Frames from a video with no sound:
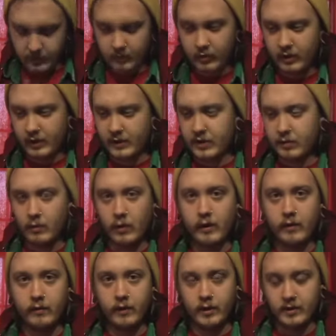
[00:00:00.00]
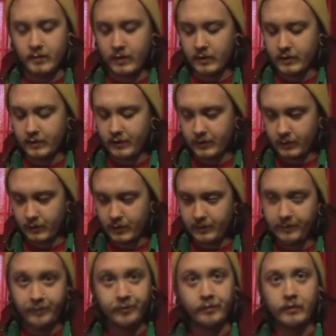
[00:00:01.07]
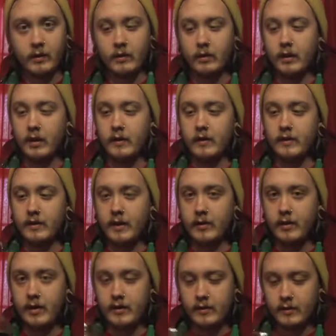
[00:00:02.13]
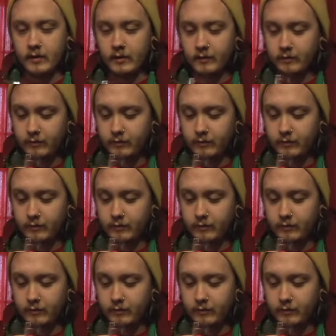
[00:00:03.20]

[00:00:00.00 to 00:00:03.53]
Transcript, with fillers: some really nice smoky flavor smells in there as well. Let's see how it tastes.